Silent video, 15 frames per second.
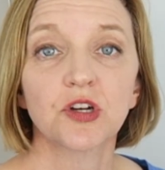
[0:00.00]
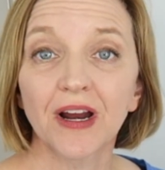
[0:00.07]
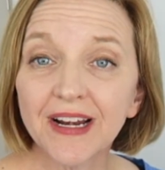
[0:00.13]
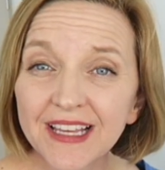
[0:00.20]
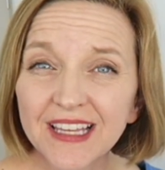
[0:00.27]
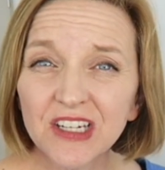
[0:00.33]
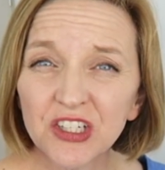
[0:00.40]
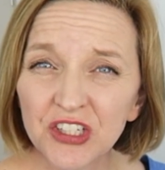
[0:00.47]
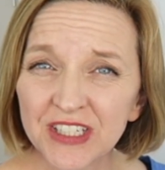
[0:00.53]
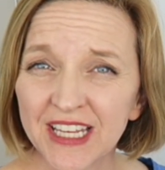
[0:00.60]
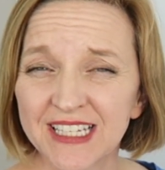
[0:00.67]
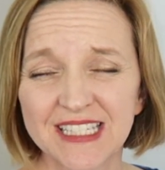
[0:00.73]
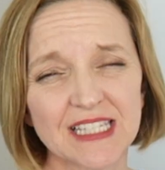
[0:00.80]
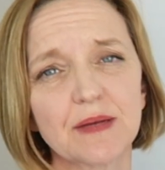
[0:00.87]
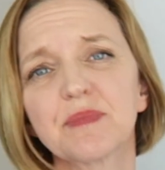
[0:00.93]
Try to get a good
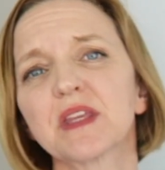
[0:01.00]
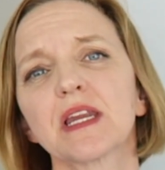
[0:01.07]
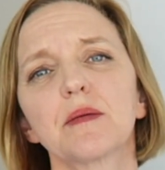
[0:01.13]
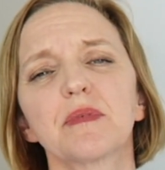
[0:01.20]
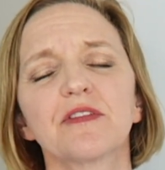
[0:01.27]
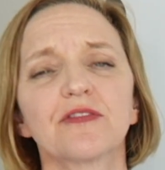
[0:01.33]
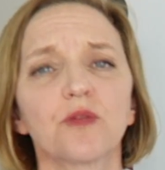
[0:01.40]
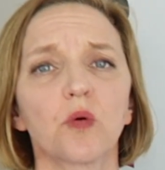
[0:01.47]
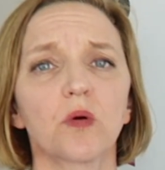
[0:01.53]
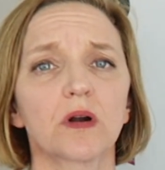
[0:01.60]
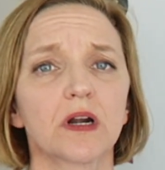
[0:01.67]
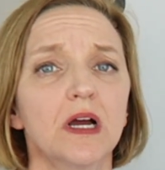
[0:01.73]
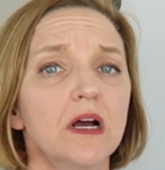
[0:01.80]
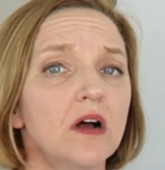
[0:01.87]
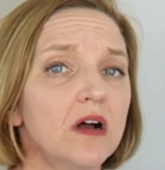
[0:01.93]
night's sleep the night
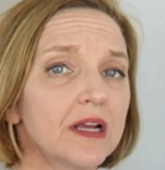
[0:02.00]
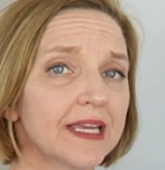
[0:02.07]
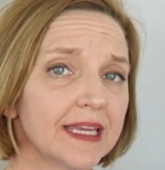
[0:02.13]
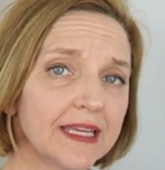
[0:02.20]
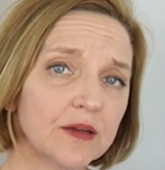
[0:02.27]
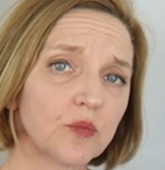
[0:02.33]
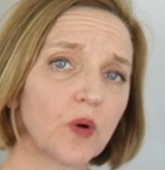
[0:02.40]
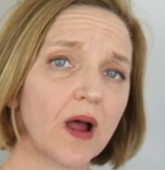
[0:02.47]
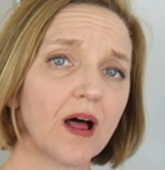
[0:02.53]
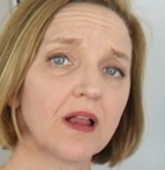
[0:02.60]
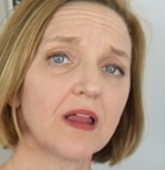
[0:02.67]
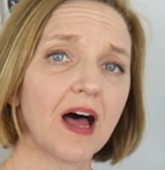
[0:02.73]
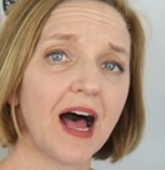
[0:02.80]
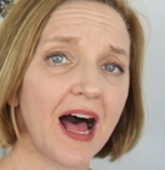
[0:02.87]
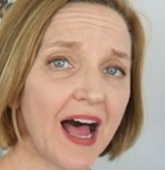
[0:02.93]
before, eat
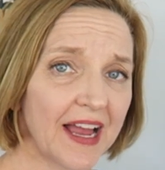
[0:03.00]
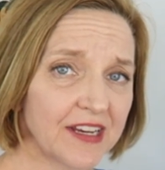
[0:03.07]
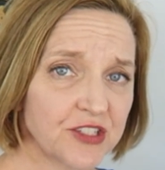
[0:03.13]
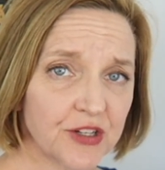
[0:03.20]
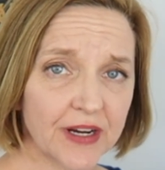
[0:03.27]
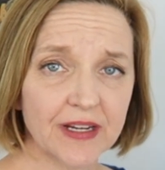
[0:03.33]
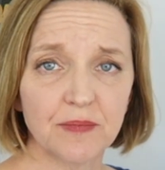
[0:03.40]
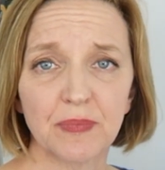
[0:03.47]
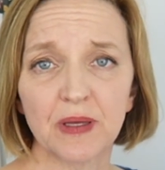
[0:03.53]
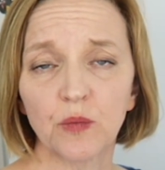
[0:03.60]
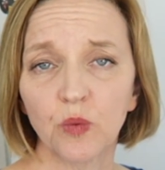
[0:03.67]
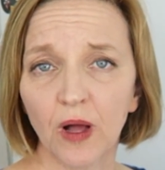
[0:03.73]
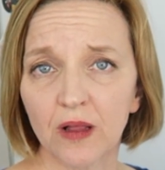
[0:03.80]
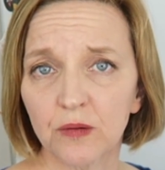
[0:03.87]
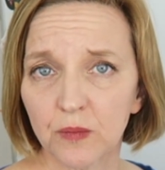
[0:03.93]
well, hydrate, be
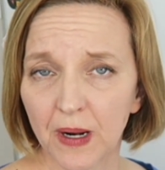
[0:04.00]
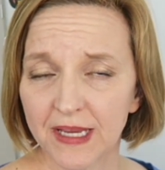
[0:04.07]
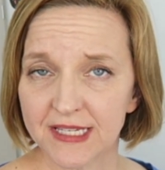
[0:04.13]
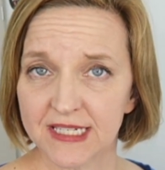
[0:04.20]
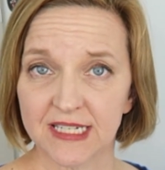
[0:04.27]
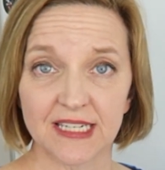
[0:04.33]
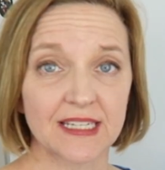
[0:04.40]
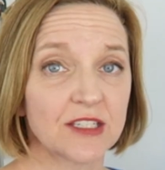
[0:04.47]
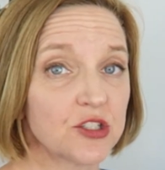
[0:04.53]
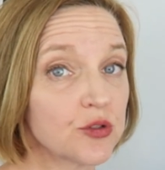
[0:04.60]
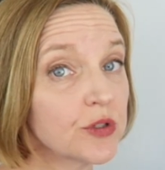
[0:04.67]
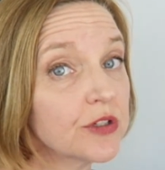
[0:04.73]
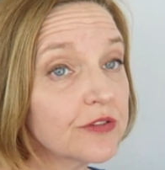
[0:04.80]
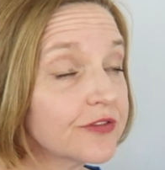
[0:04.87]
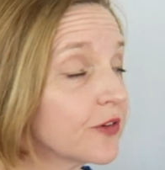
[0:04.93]
well rested, do
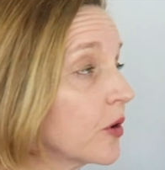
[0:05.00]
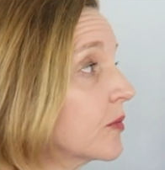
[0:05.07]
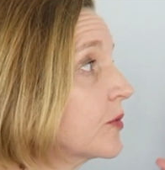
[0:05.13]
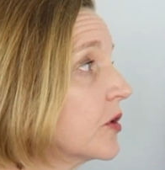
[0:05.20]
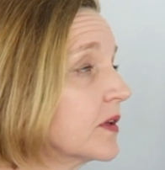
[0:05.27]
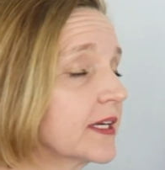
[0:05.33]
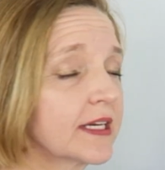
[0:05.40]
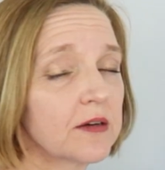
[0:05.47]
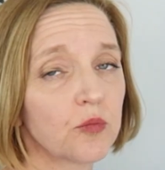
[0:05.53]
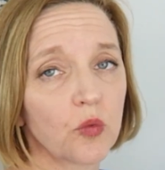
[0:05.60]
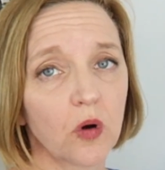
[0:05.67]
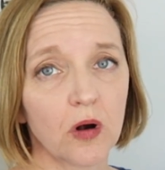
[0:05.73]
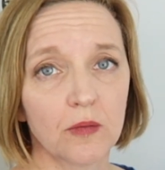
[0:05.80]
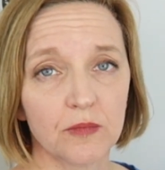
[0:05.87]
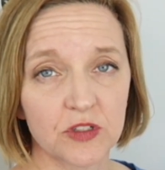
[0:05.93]
your foam rolling and
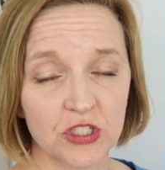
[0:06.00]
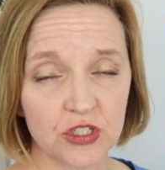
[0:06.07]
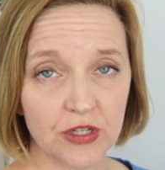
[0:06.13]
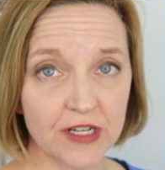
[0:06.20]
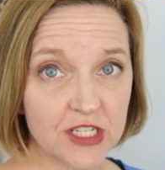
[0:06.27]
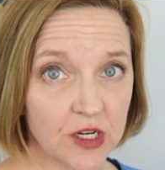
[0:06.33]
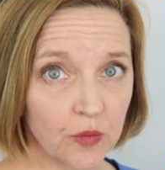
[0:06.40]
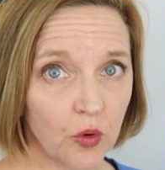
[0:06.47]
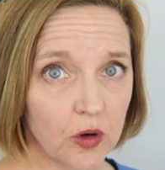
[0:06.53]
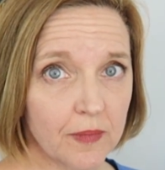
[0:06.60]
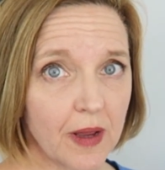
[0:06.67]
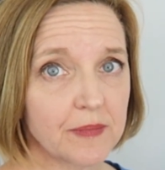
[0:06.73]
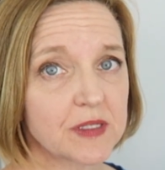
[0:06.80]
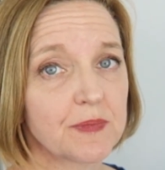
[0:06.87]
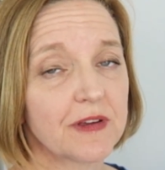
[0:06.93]
more stretching
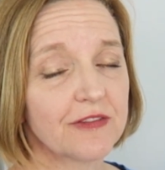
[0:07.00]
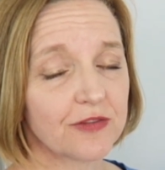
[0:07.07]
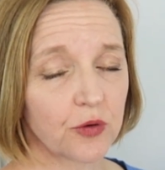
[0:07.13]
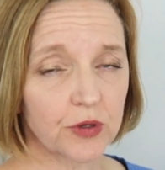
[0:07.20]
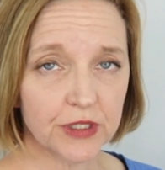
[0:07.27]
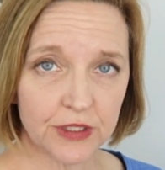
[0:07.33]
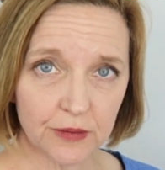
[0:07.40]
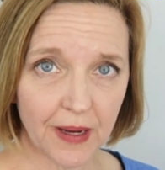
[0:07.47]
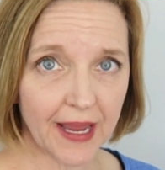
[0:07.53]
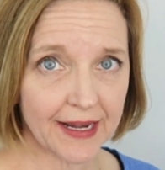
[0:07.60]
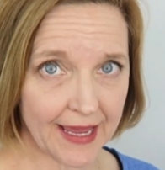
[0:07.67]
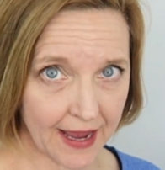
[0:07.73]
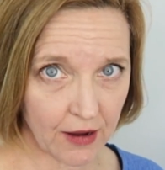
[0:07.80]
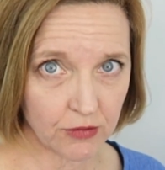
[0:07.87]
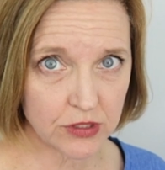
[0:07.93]
warm-ups before you head
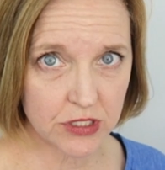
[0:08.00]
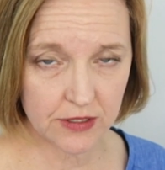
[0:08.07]
out.